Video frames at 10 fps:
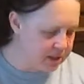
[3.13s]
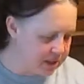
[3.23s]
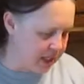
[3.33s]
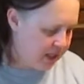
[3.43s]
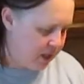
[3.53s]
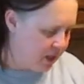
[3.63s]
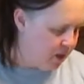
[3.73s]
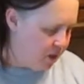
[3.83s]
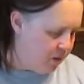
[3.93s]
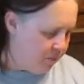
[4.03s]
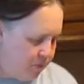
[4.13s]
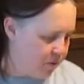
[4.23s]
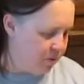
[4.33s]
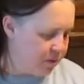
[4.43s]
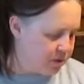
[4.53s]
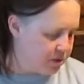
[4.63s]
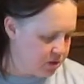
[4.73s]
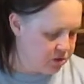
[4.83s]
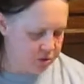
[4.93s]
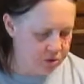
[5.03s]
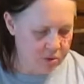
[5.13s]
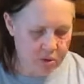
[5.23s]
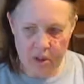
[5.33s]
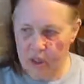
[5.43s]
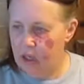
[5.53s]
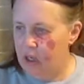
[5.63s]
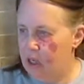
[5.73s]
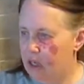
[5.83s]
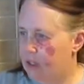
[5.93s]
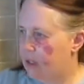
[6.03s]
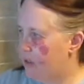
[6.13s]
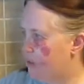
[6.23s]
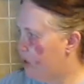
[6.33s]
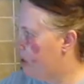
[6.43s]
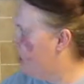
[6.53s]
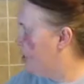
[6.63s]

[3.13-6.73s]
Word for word: Today we're going to do another